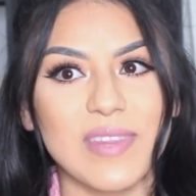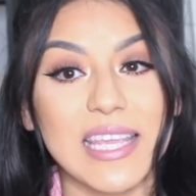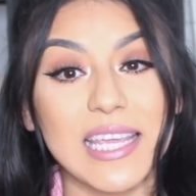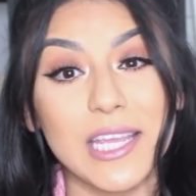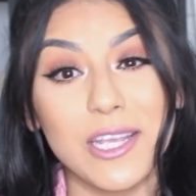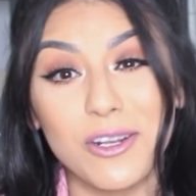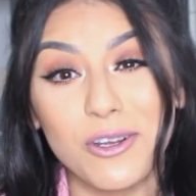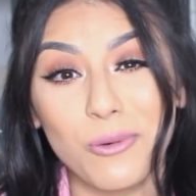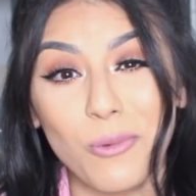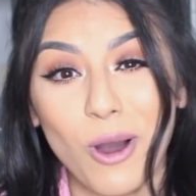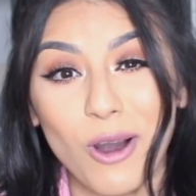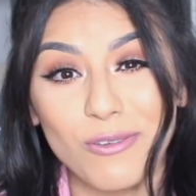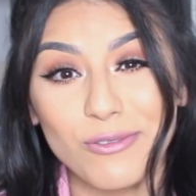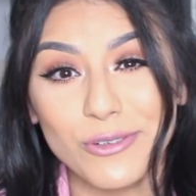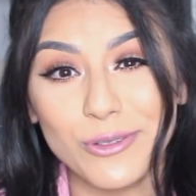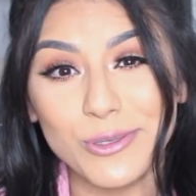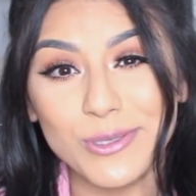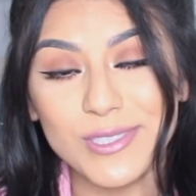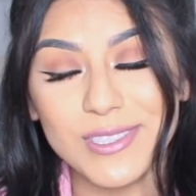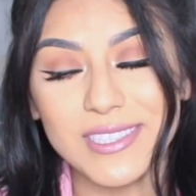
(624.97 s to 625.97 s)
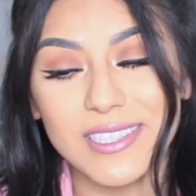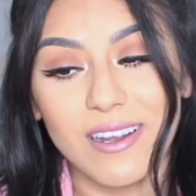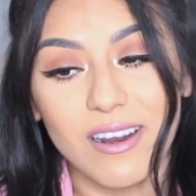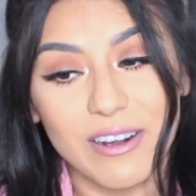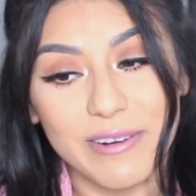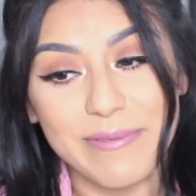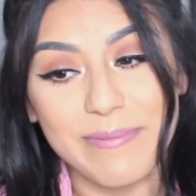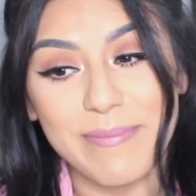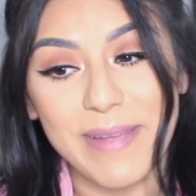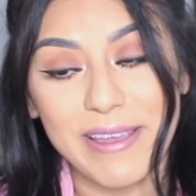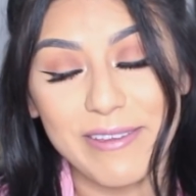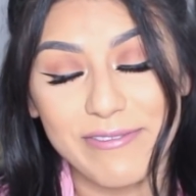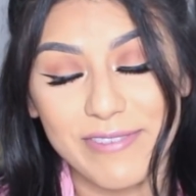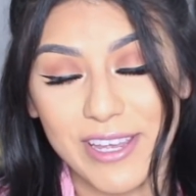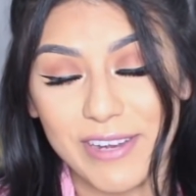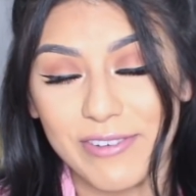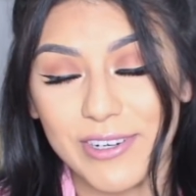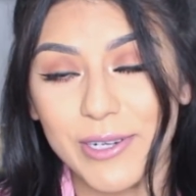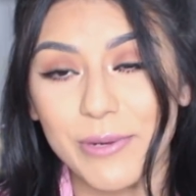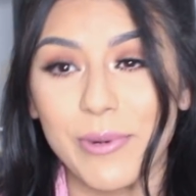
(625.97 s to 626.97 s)
Keto waffles are my
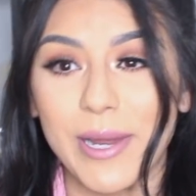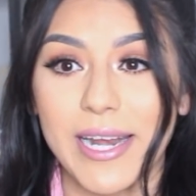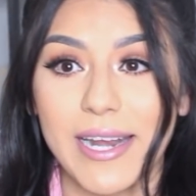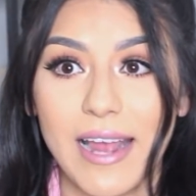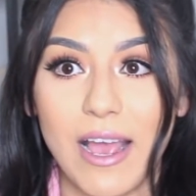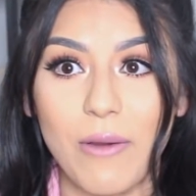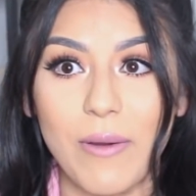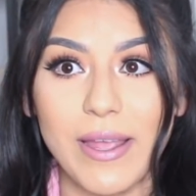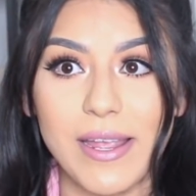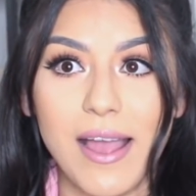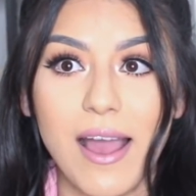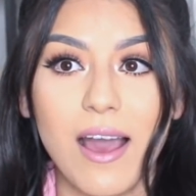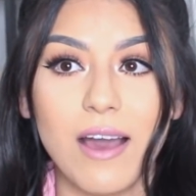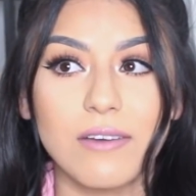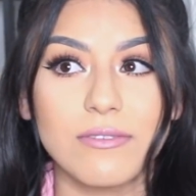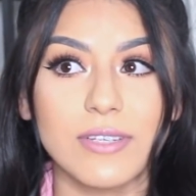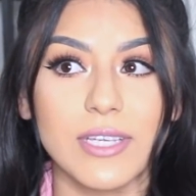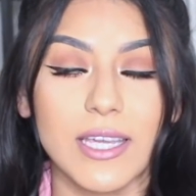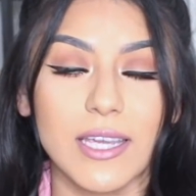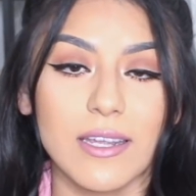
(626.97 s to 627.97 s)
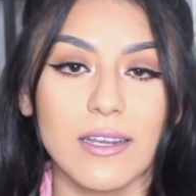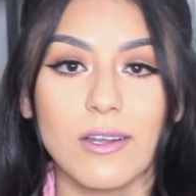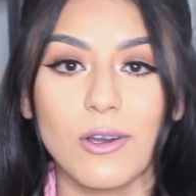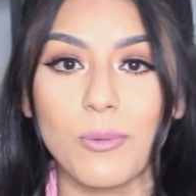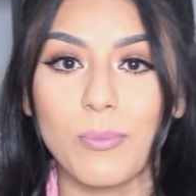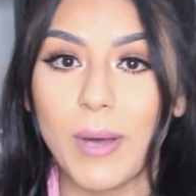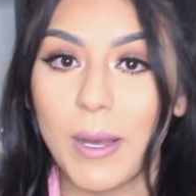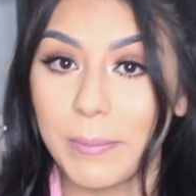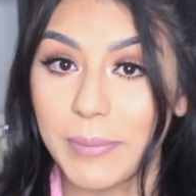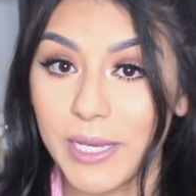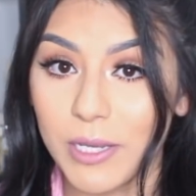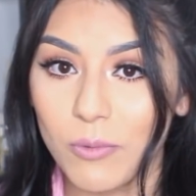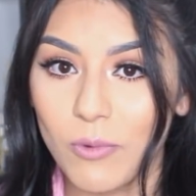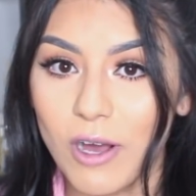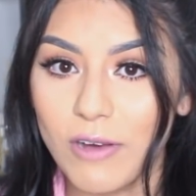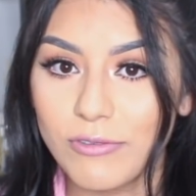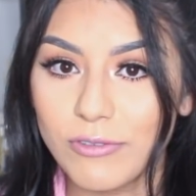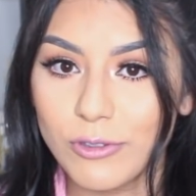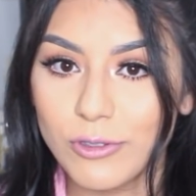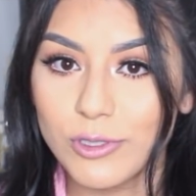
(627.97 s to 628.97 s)
favorite. Right now I have keto pumpkin
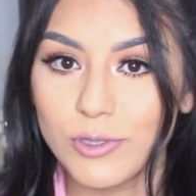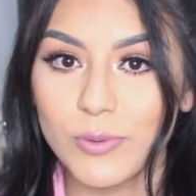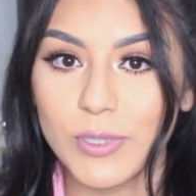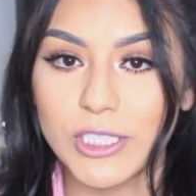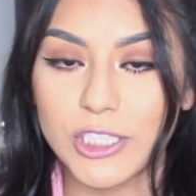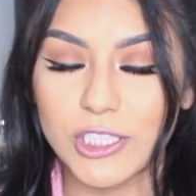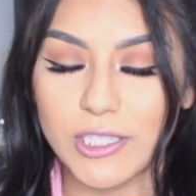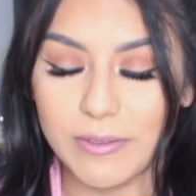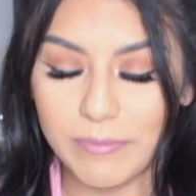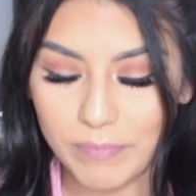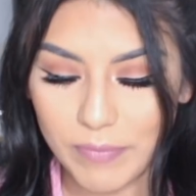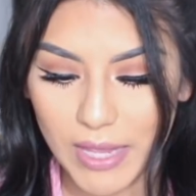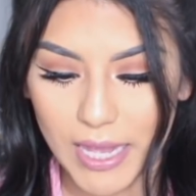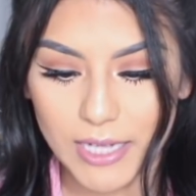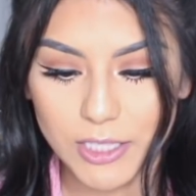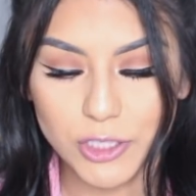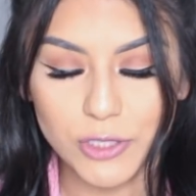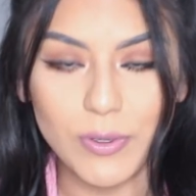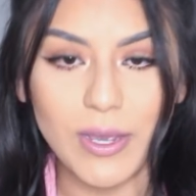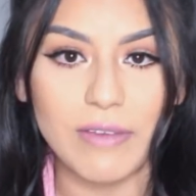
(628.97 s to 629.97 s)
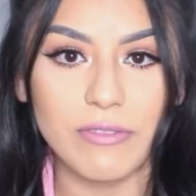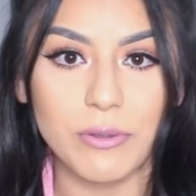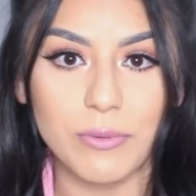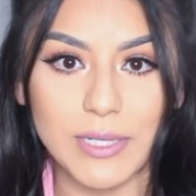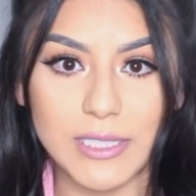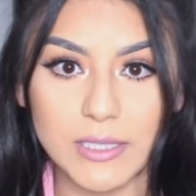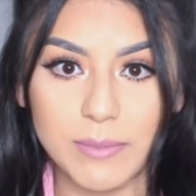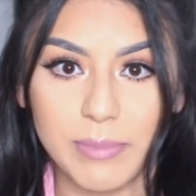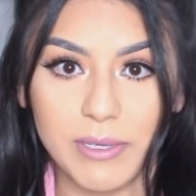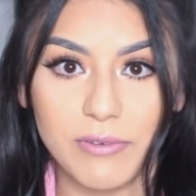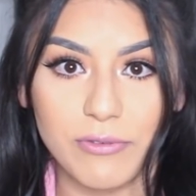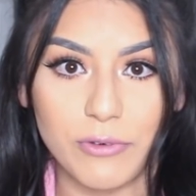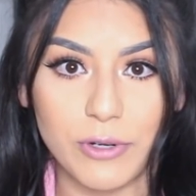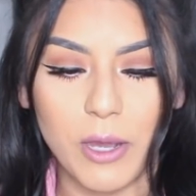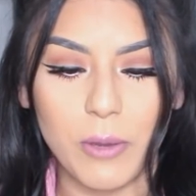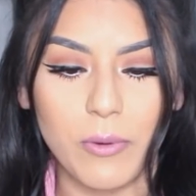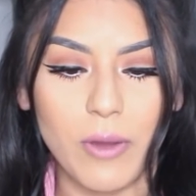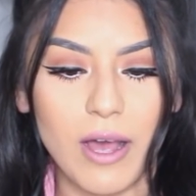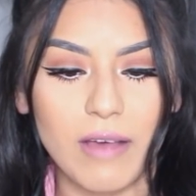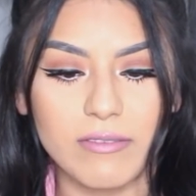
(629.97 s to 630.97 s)
waffles, which I do have the recipe for.
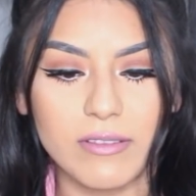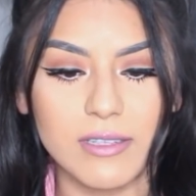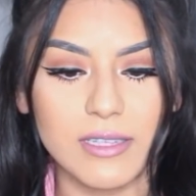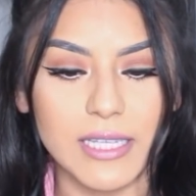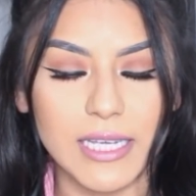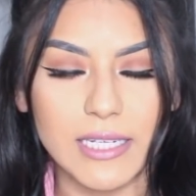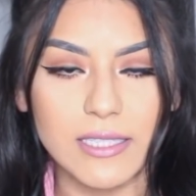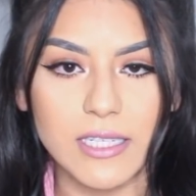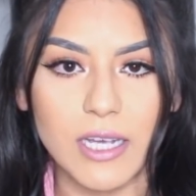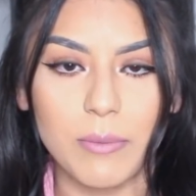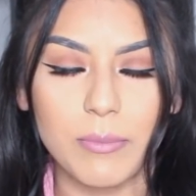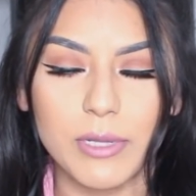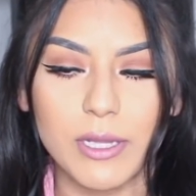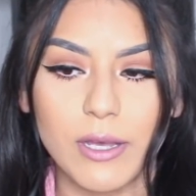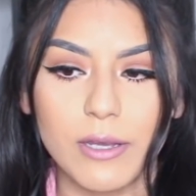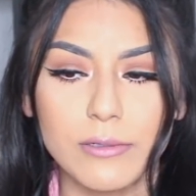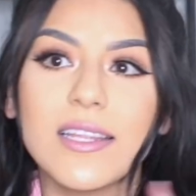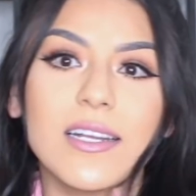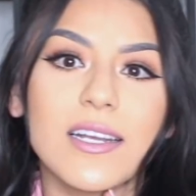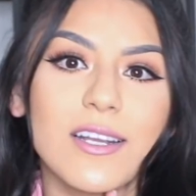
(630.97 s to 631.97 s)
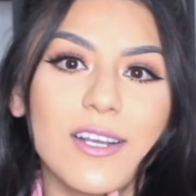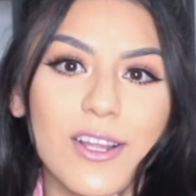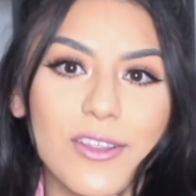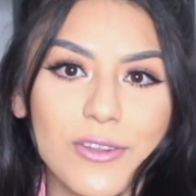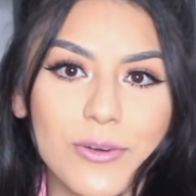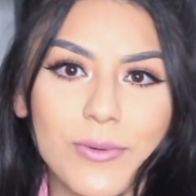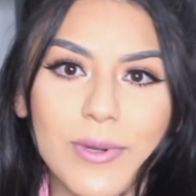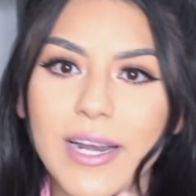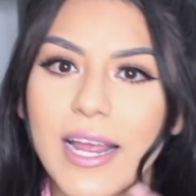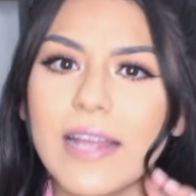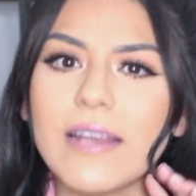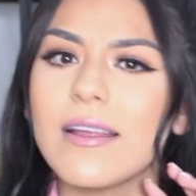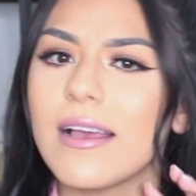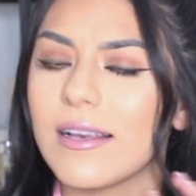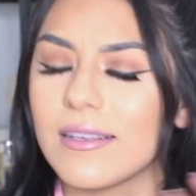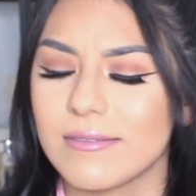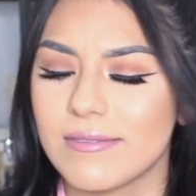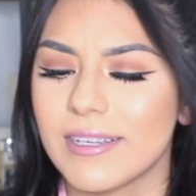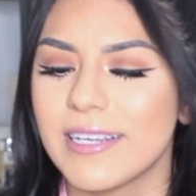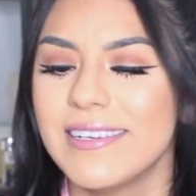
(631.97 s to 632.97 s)
I will have the link down below. And then another one,
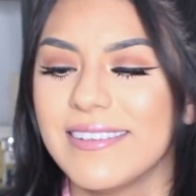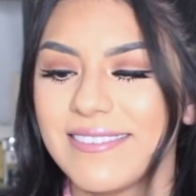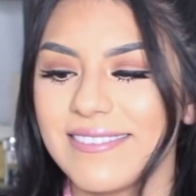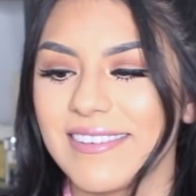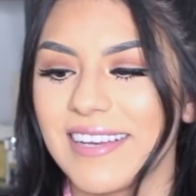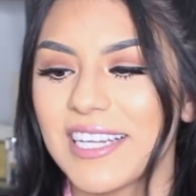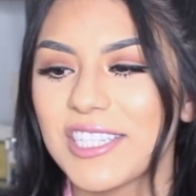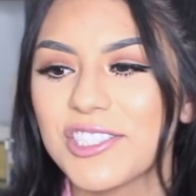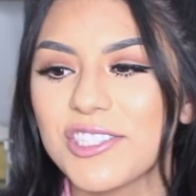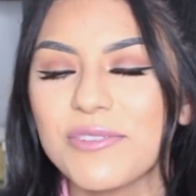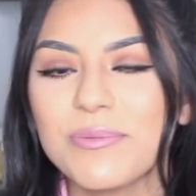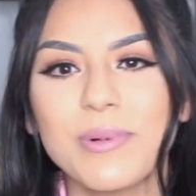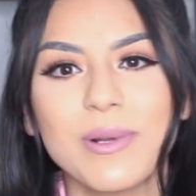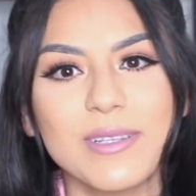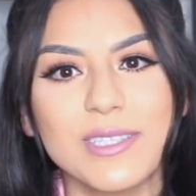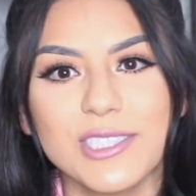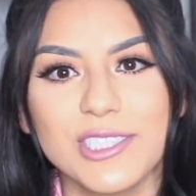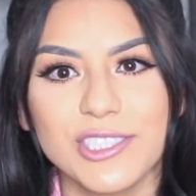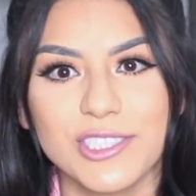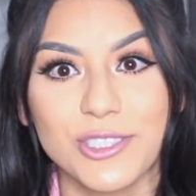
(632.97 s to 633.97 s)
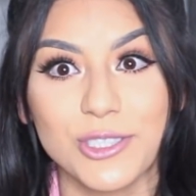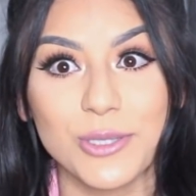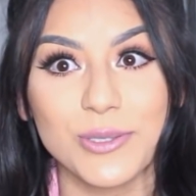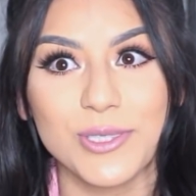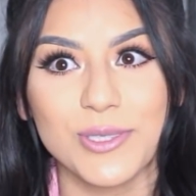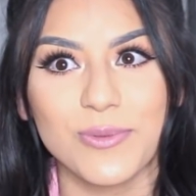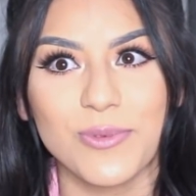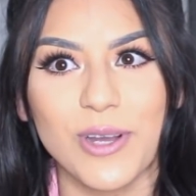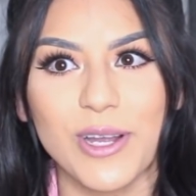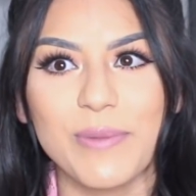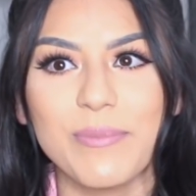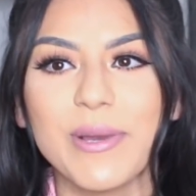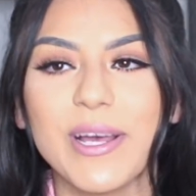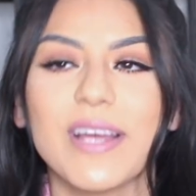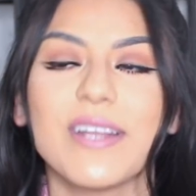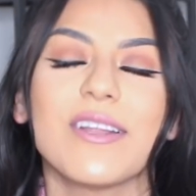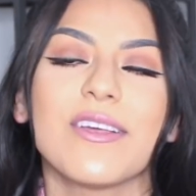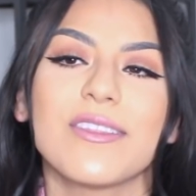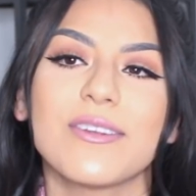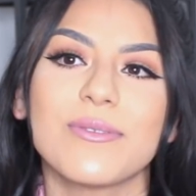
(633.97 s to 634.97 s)
I should have probably just chosen one, but
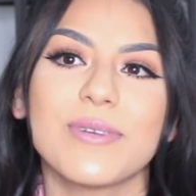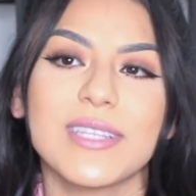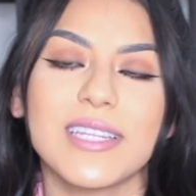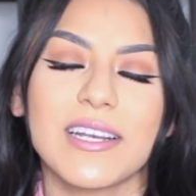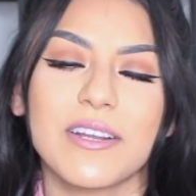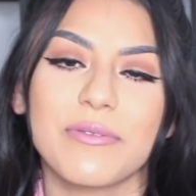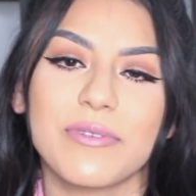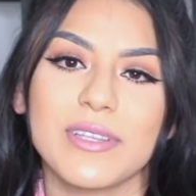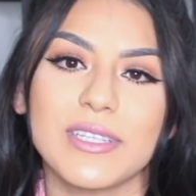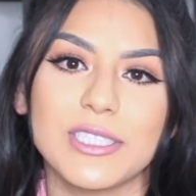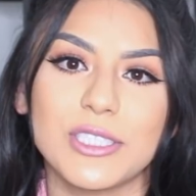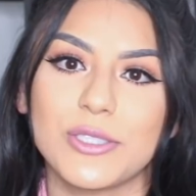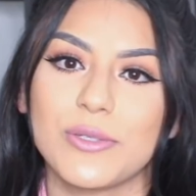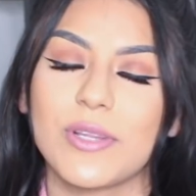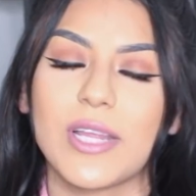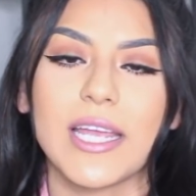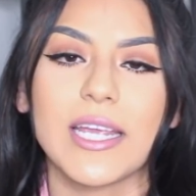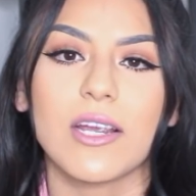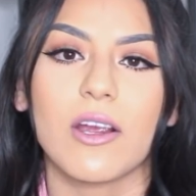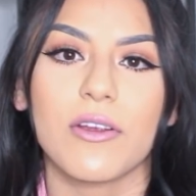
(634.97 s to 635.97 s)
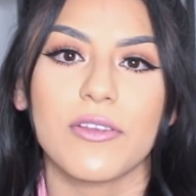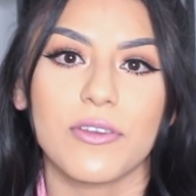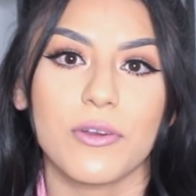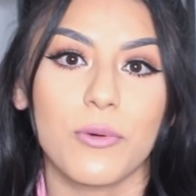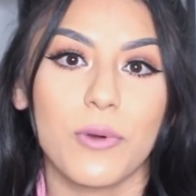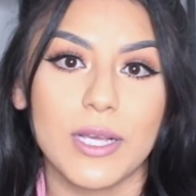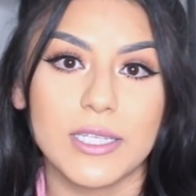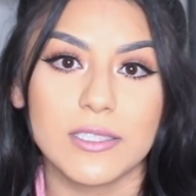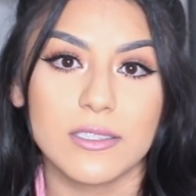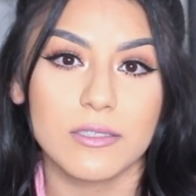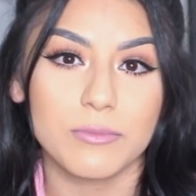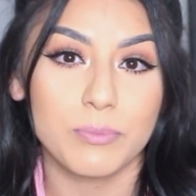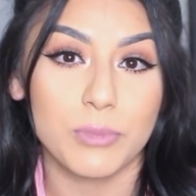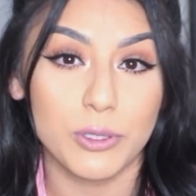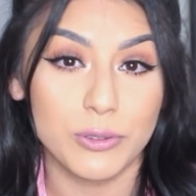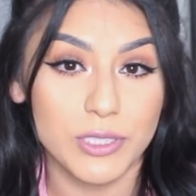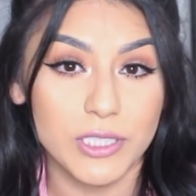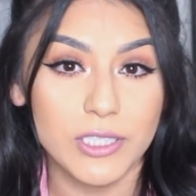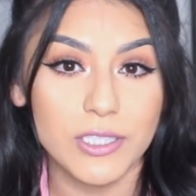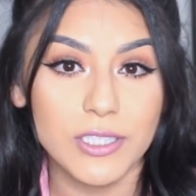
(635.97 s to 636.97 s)
another one that I really do like are the Quest
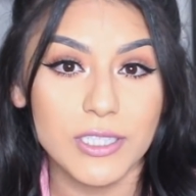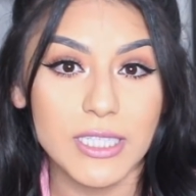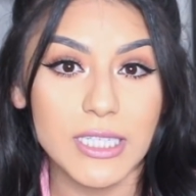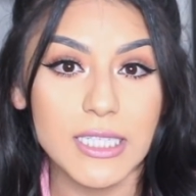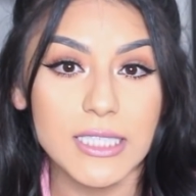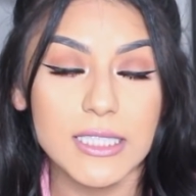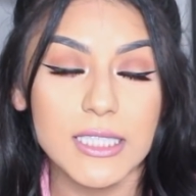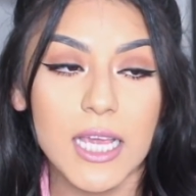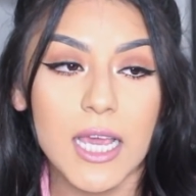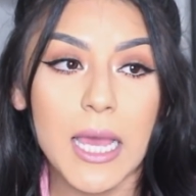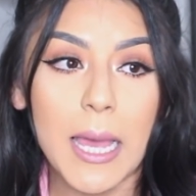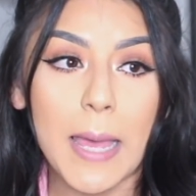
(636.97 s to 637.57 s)
protein cookies,